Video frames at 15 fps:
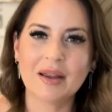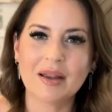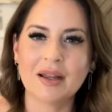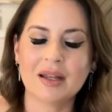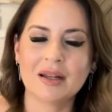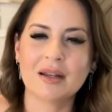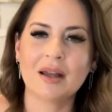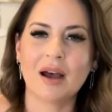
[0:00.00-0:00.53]

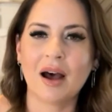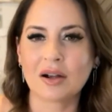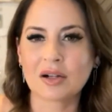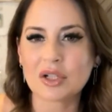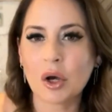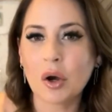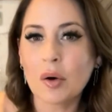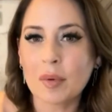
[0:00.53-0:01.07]
in
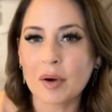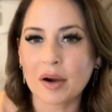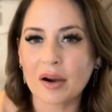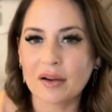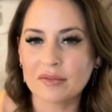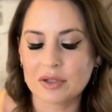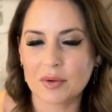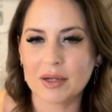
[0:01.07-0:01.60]
October
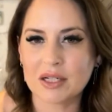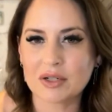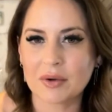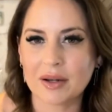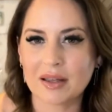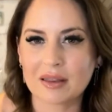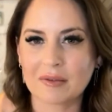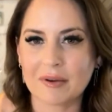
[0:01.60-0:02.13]
of
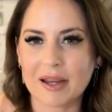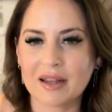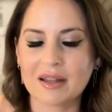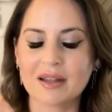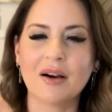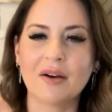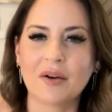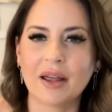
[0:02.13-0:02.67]
2023.